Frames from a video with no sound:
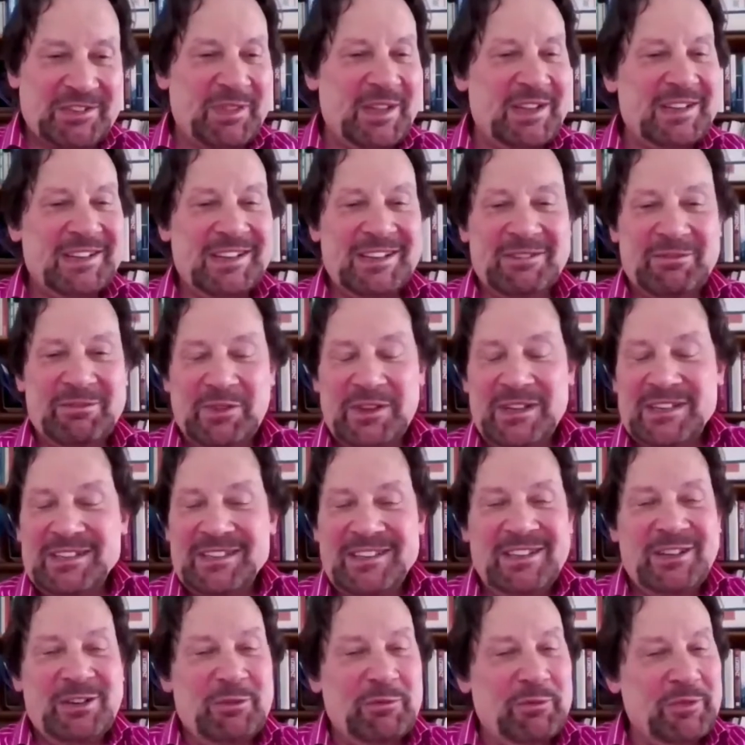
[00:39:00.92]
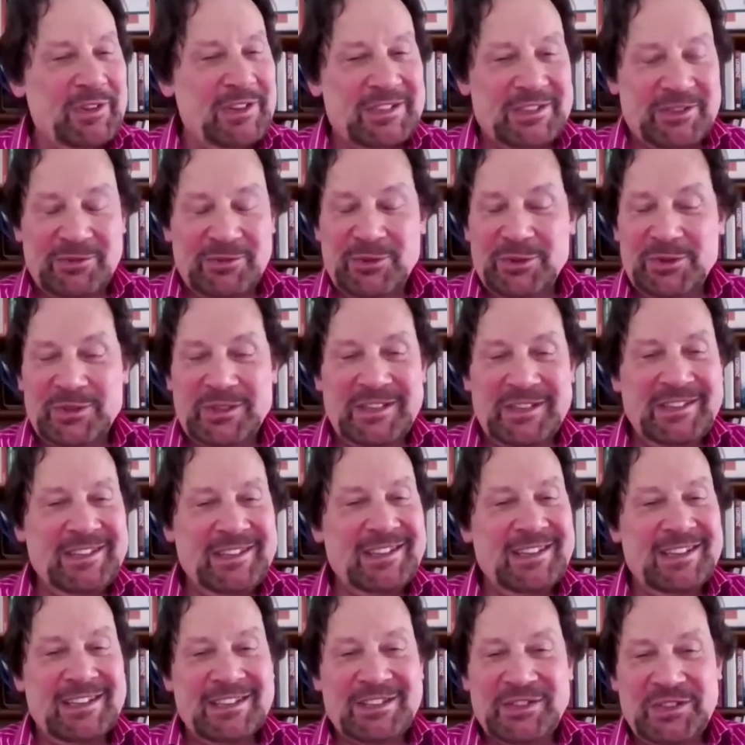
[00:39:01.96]
so that, of that of that order.
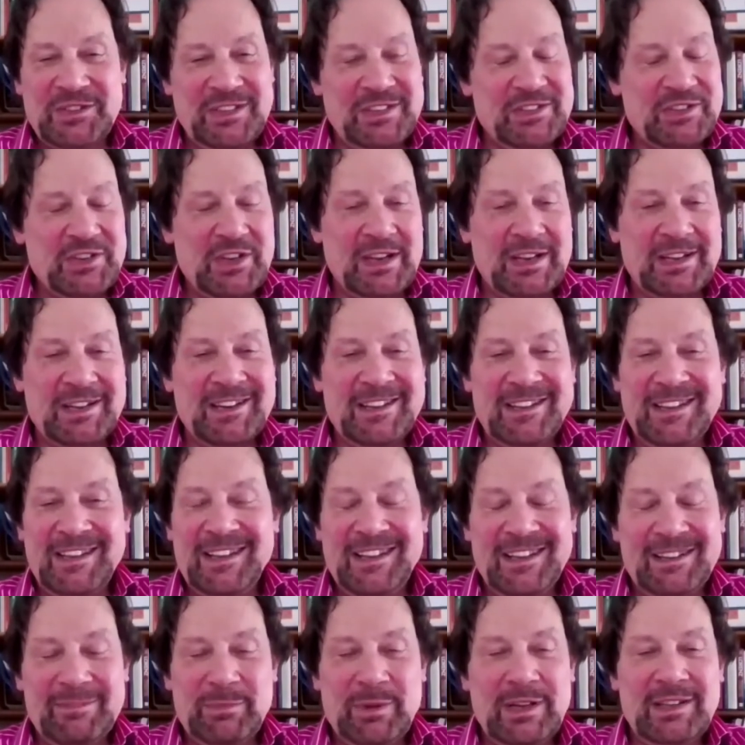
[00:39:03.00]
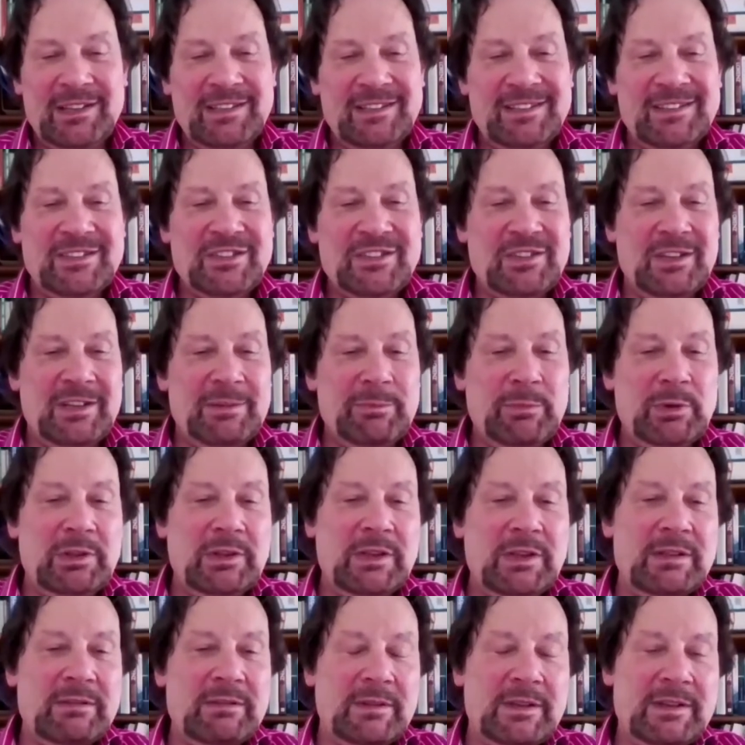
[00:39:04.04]
Yes, exactly. And, and I mean,
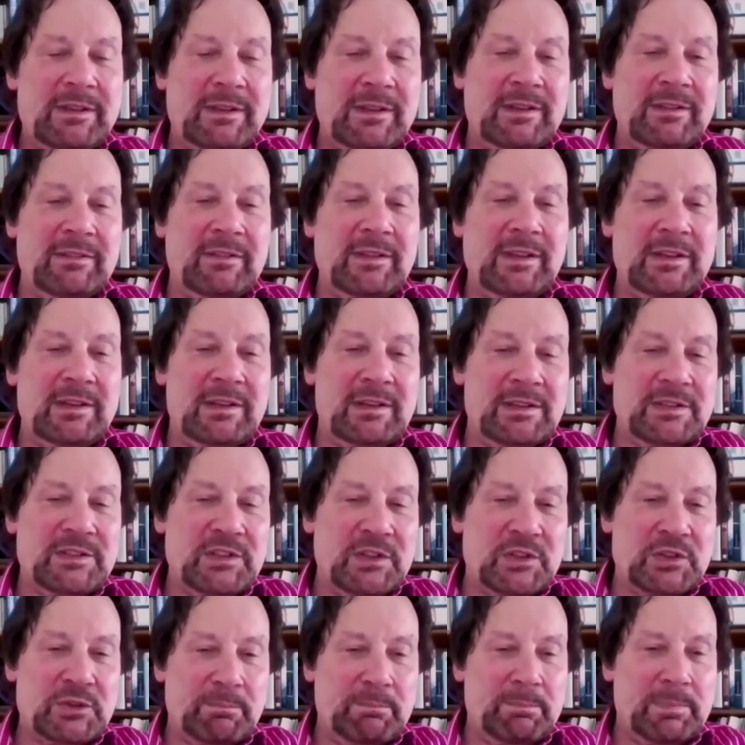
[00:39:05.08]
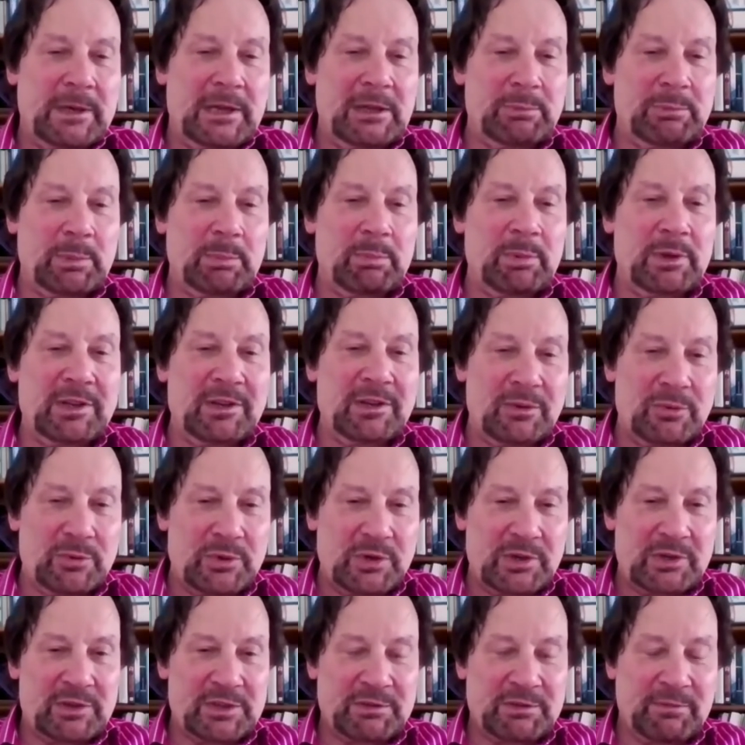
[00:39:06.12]
they they they are such palpably
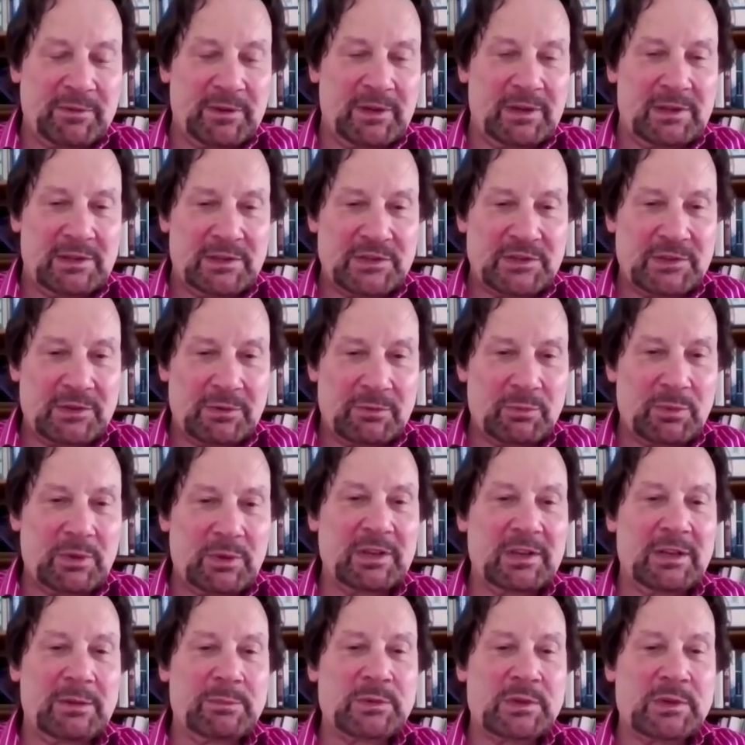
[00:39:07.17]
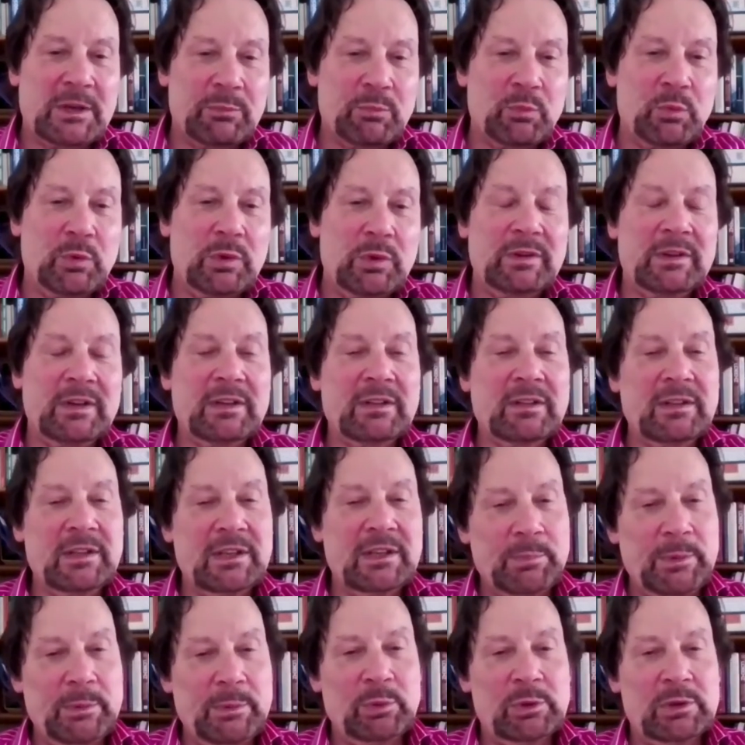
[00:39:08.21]
ludicrous figures that one comes up with, and I
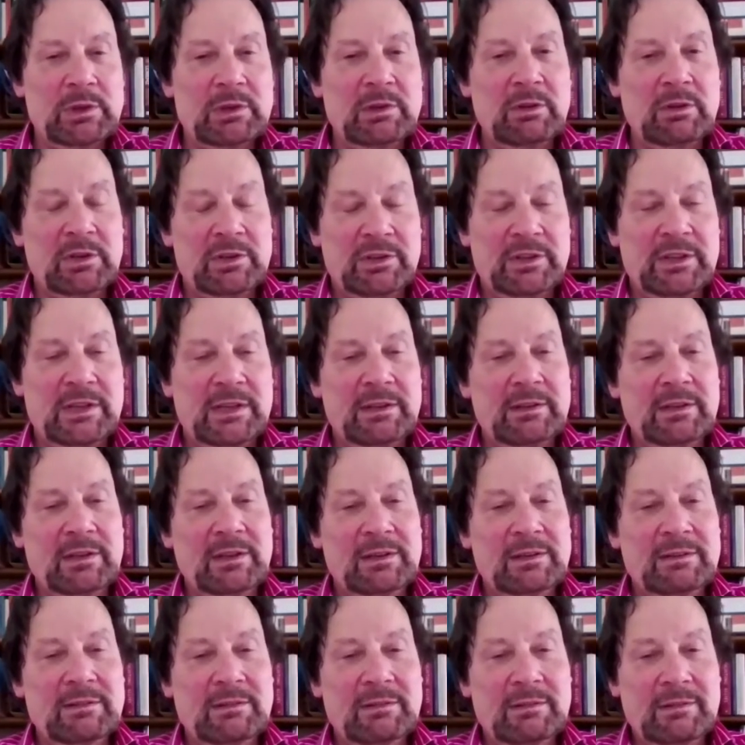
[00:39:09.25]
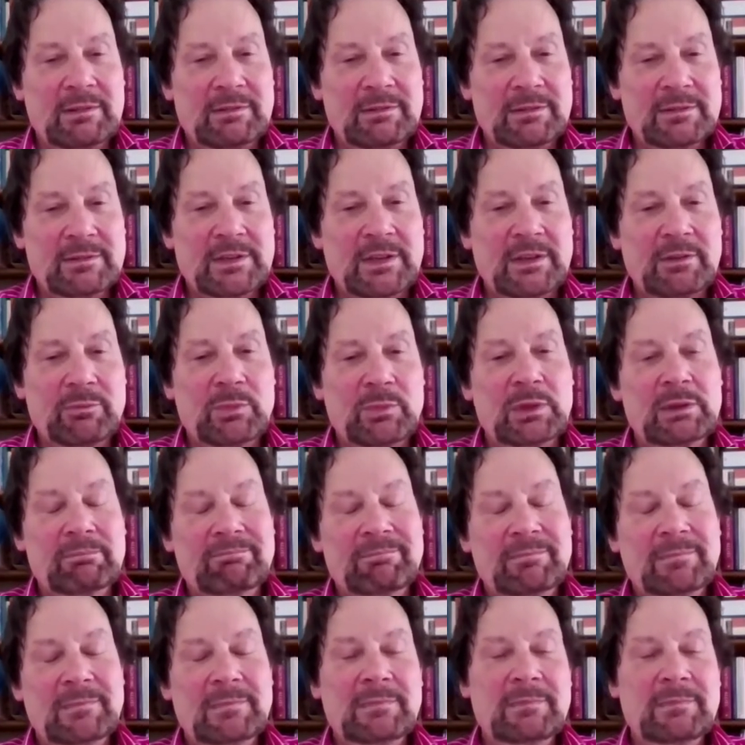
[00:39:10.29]
think people can look at that and say, well,